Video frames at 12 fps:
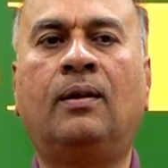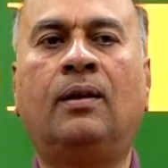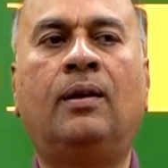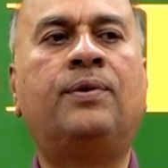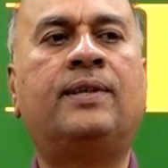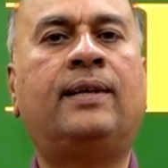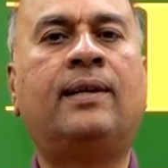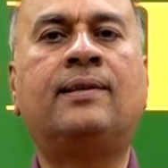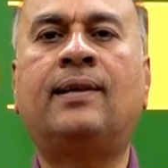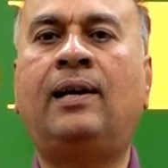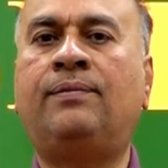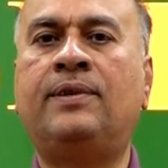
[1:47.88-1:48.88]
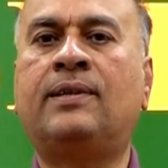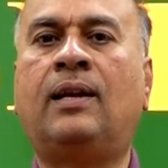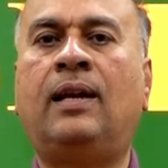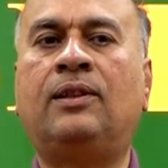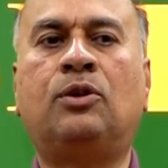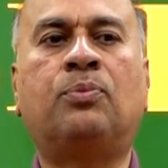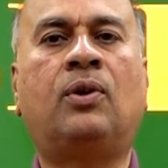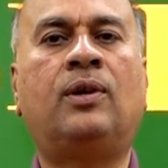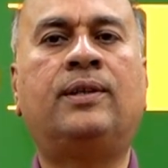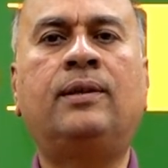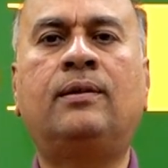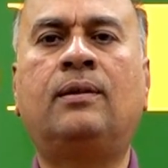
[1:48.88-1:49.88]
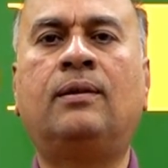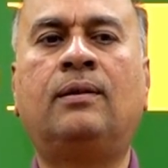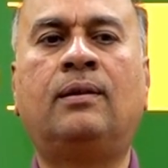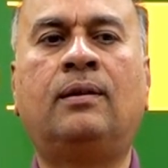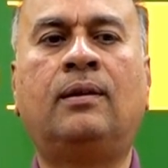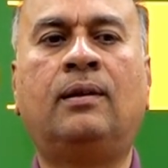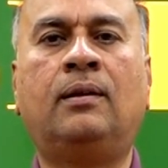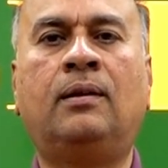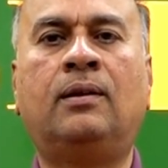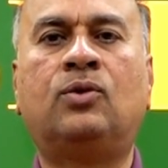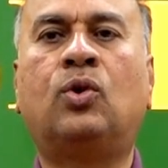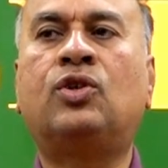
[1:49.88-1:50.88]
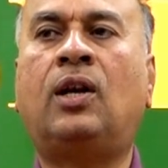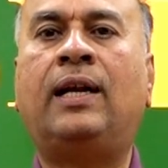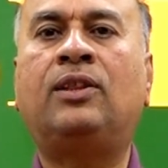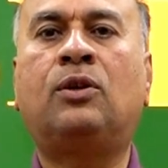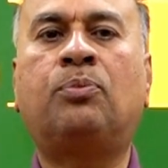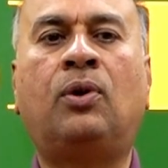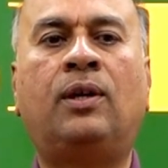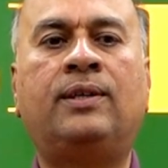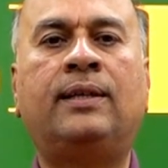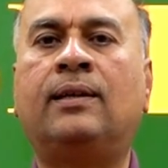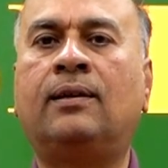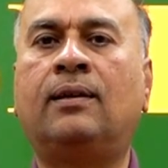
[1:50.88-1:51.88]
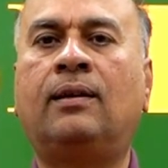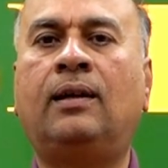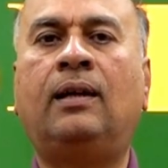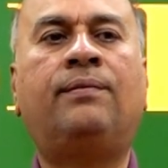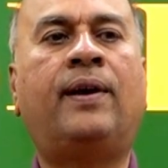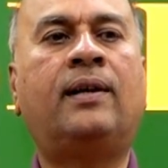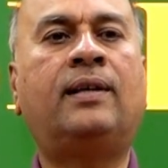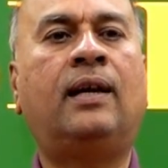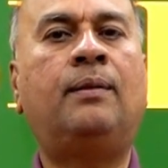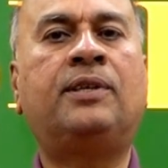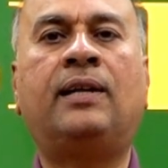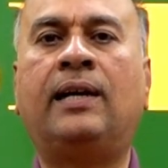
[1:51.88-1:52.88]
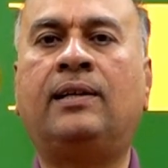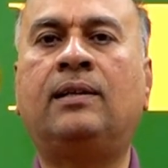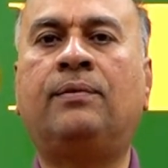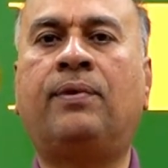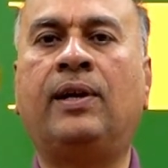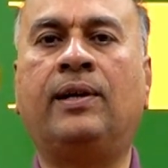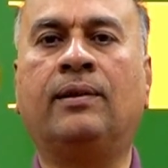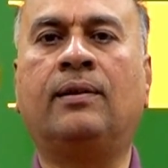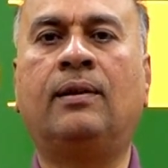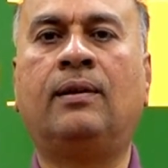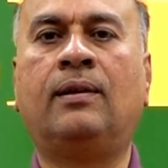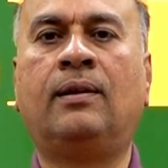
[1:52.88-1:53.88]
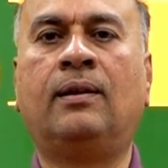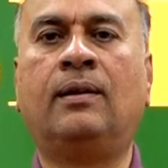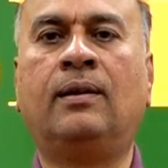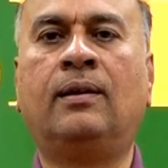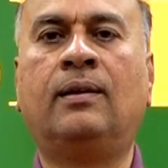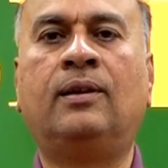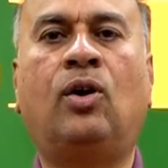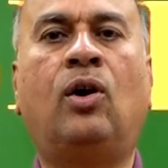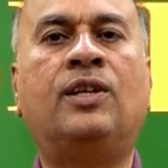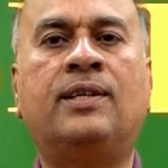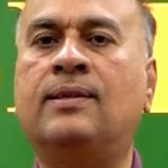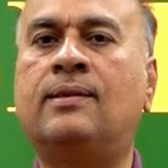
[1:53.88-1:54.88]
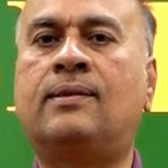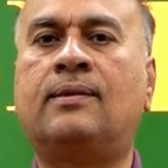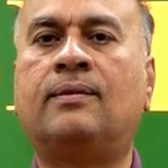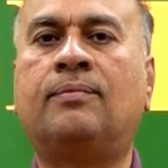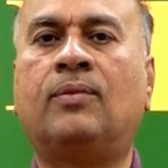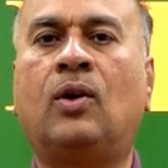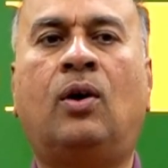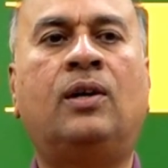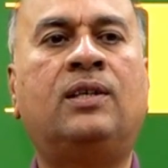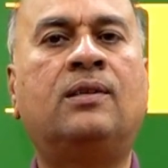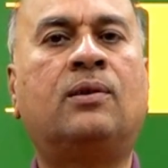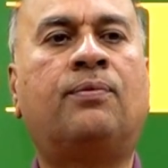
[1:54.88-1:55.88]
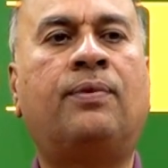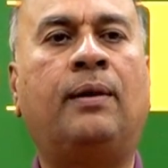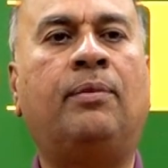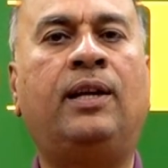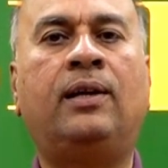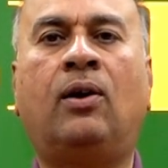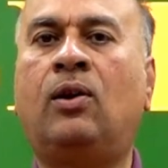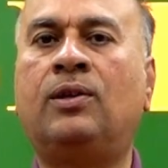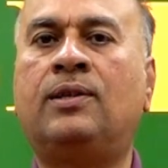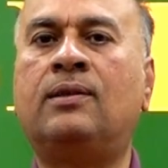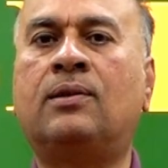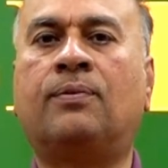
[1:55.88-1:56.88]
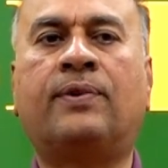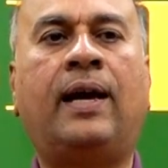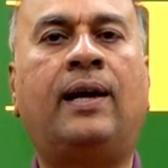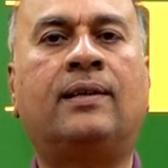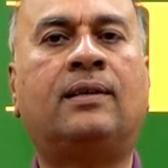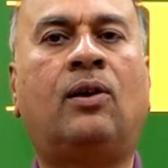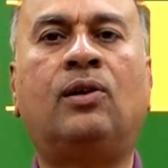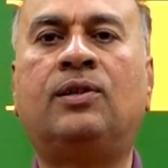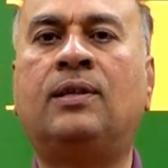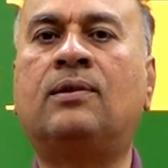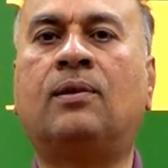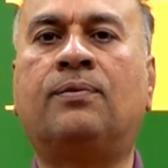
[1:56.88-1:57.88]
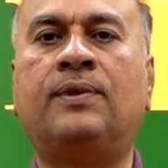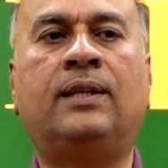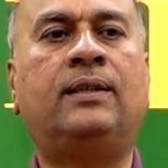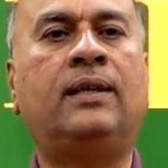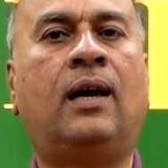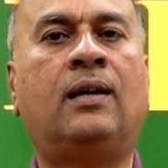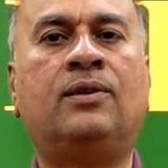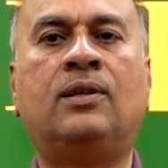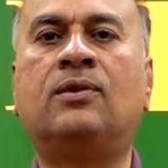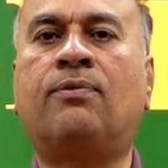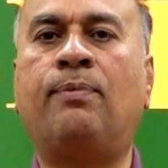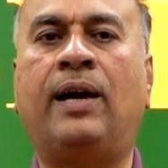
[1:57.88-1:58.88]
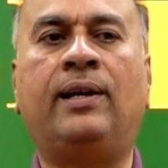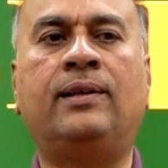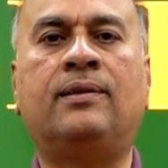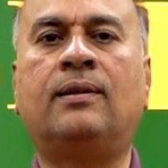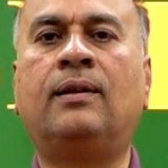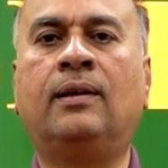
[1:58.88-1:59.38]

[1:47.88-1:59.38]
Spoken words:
If you set aside physical anthropology, social anthropology in fact helps in identifying the origins of family, origins of caste, origins of jati, origins of marriage.